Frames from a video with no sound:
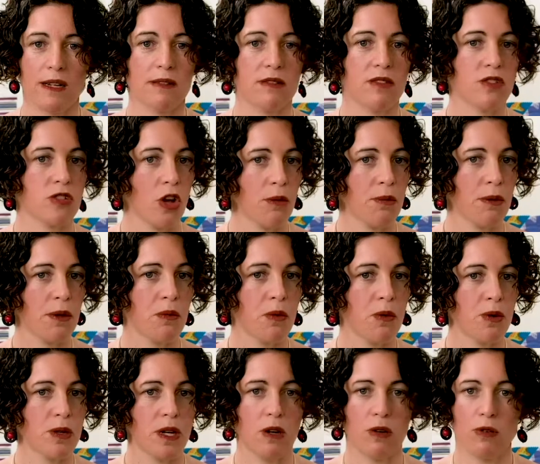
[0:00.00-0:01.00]
soapy
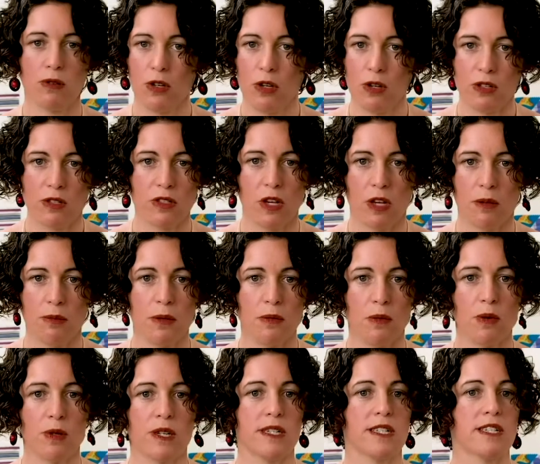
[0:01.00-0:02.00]
water or non-soapy
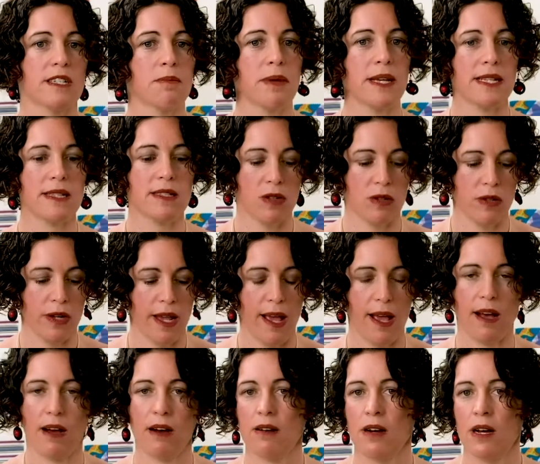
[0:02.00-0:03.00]
water. It depends on
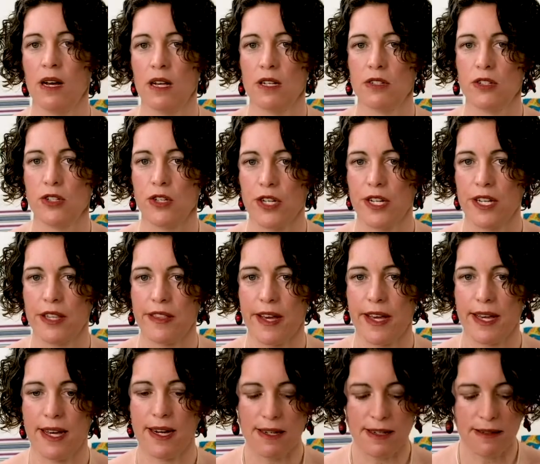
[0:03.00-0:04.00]
how dirty they
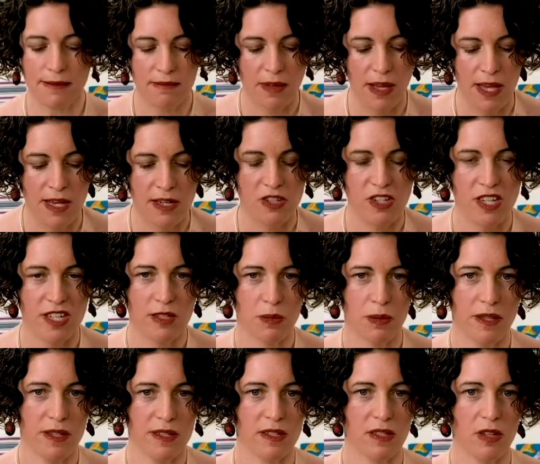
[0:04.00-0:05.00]
are. Just with
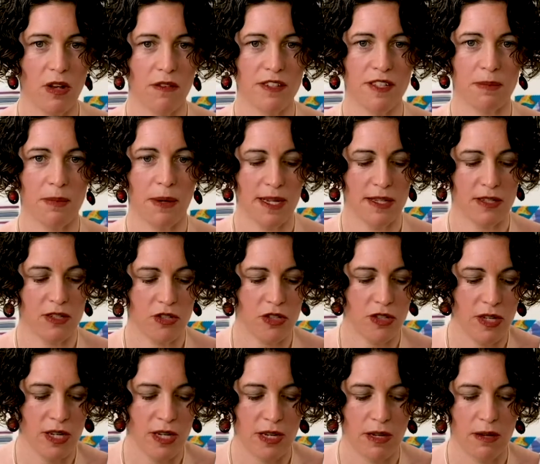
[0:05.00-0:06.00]
a soft sponge,
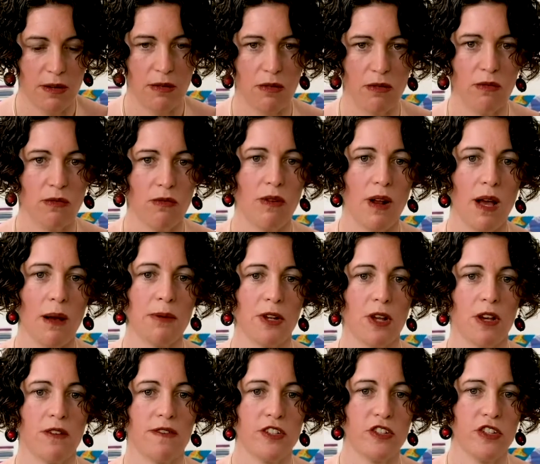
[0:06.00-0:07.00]
rub it
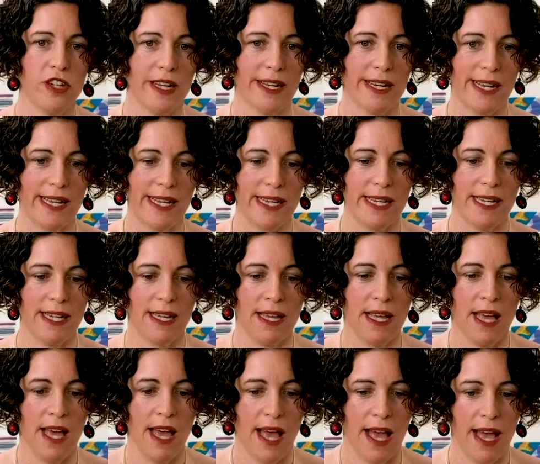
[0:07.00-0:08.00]
over gently
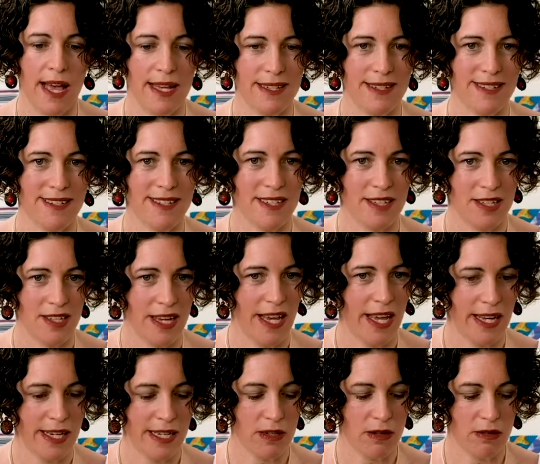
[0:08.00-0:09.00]
and
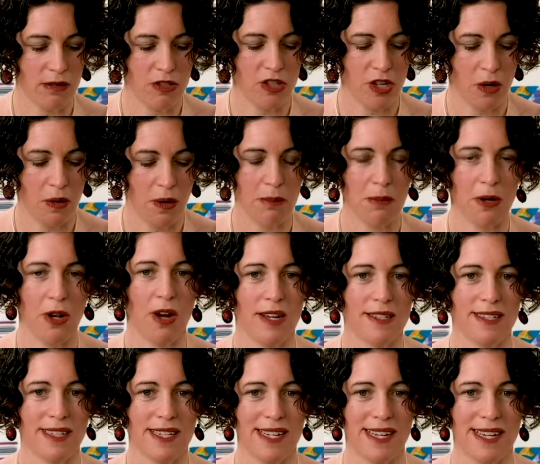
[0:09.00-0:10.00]
it'll show up nice
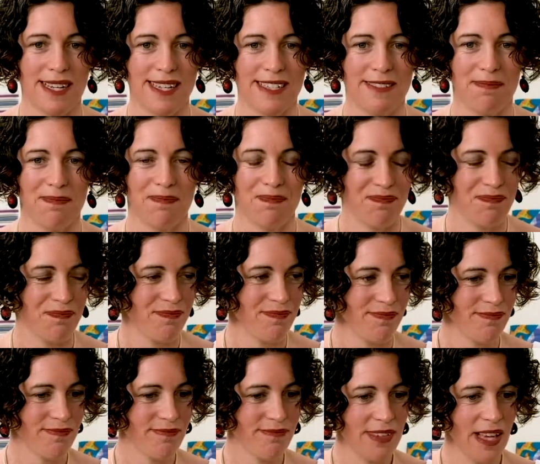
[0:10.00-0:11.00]
and clean.
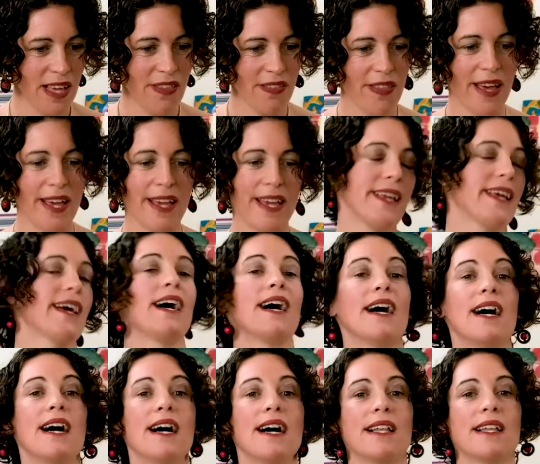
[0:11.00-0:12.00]
They
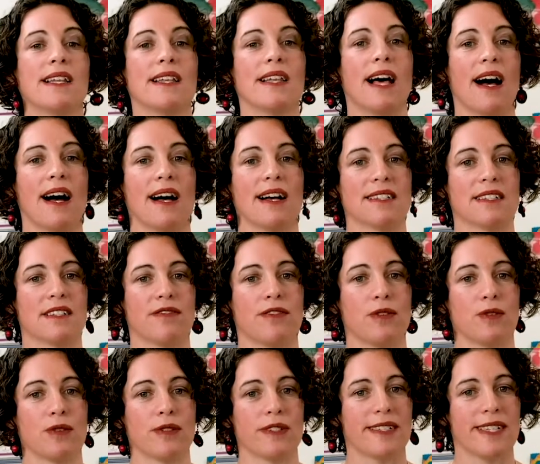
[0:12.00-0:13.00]
last
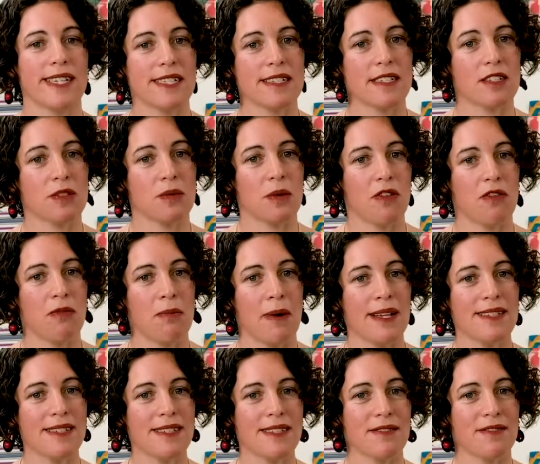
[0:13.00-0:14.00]
for 6 to 12
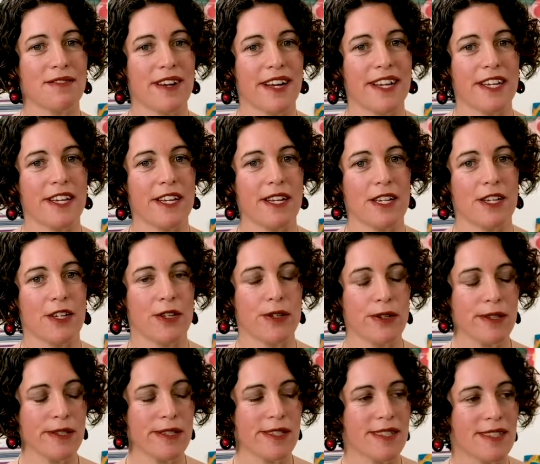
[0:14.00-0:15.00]
months of regular
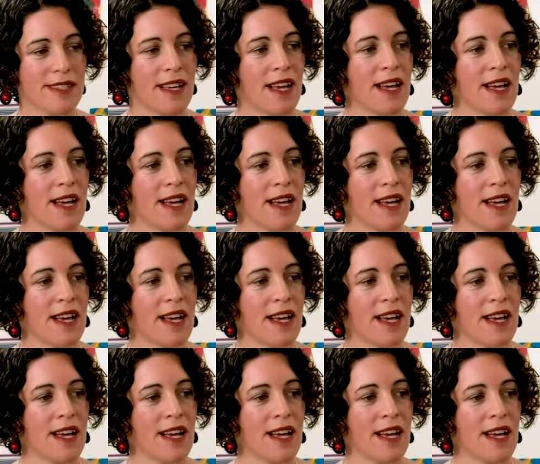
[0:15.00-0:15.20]
use.